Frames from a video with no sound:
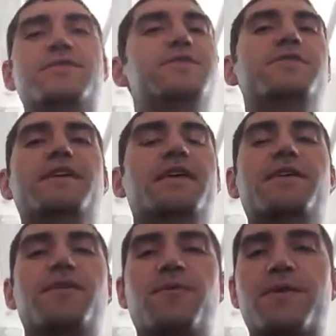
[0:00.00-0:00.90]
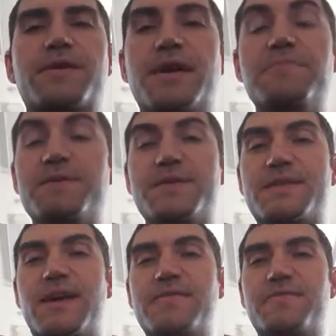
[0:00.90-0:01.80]
Sure, you can get all worked up and
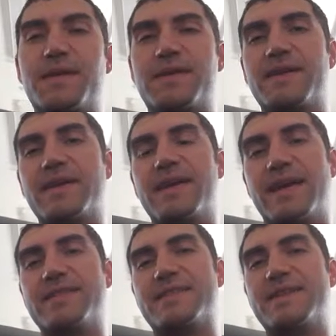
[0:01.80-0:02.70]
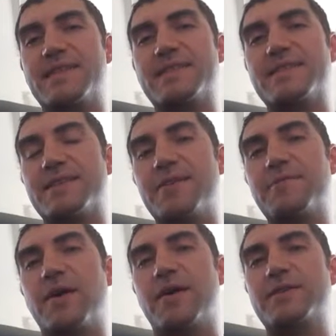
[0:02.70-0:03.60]
stuff, but it's a
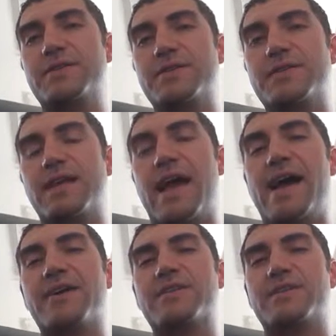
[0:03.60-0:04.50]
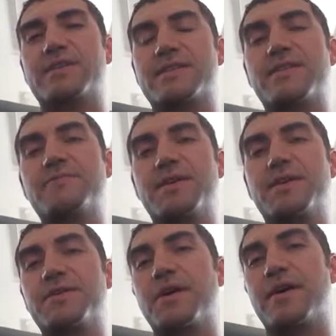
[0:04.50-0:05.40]
subconscious action. It's something
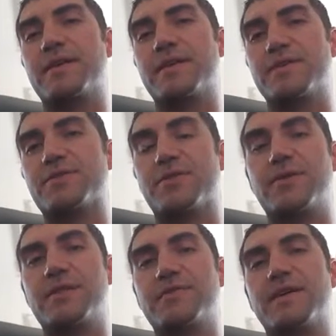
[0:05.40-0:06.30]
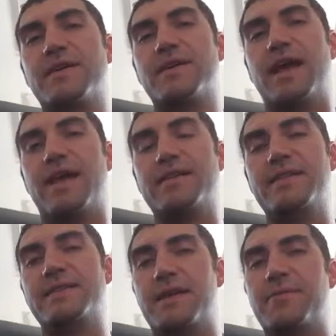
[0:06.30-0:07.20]
you're not in control of. And
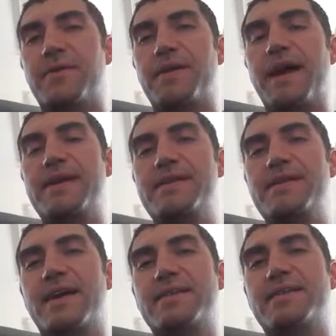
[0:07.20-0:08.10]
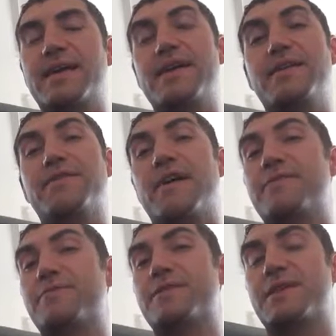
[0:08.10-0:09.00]
they say about 99 to
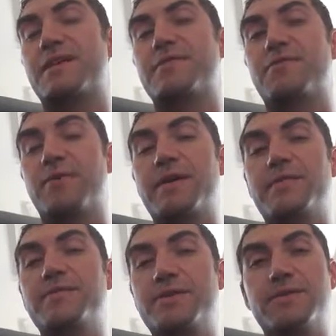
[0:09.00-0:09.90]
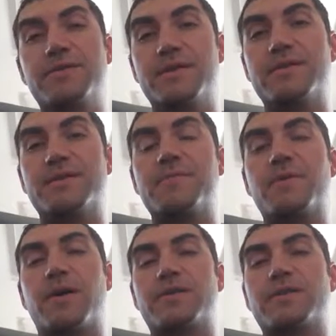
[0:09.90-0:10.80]
95% of what you do is
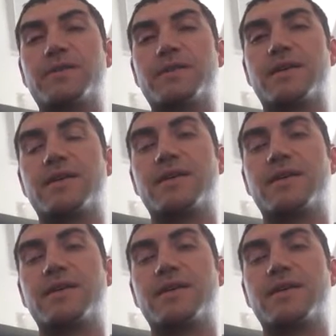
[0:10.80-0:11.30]
subconscious.